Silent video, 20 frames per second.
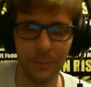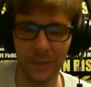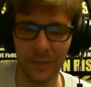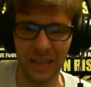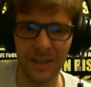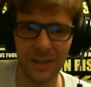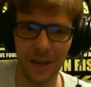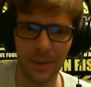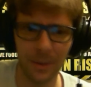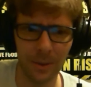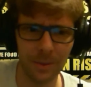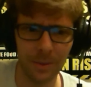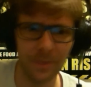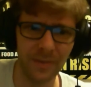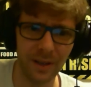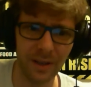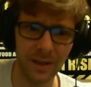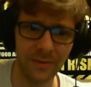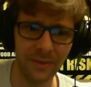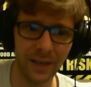It's, I'm going to be
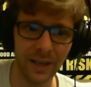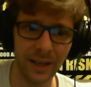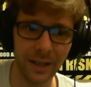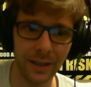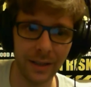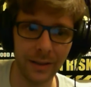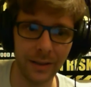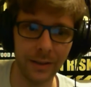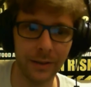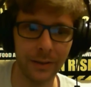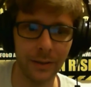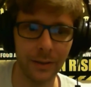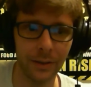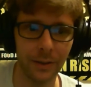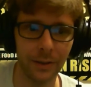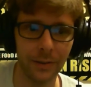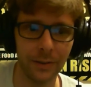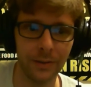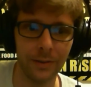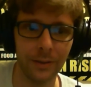very vague
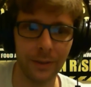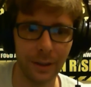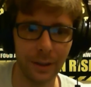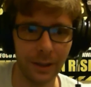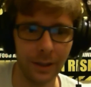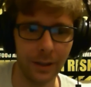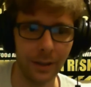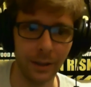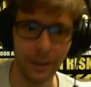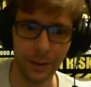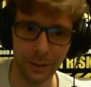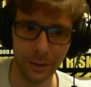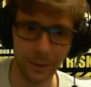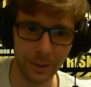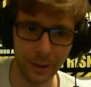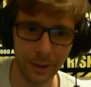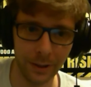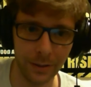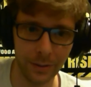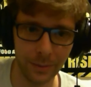because I don't want
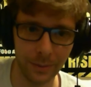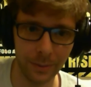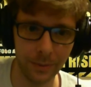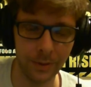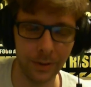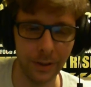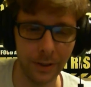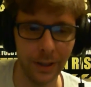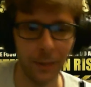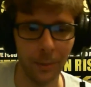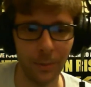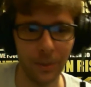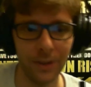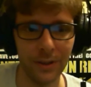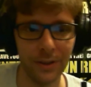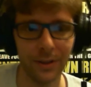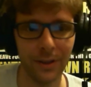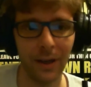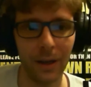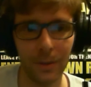any trouble,
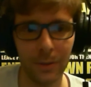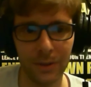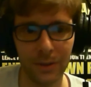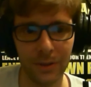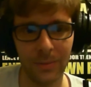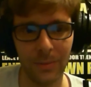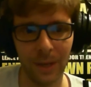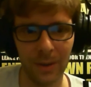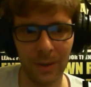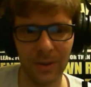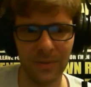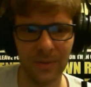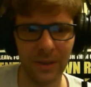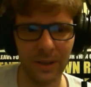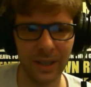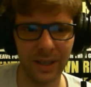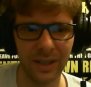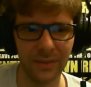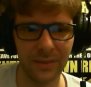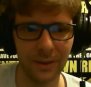but I was, I was
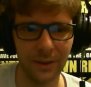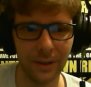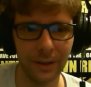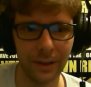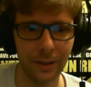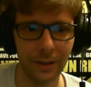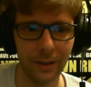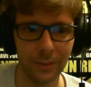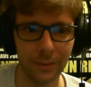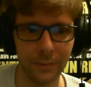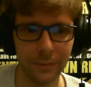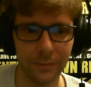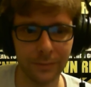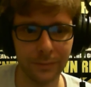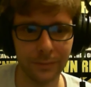very, very kind of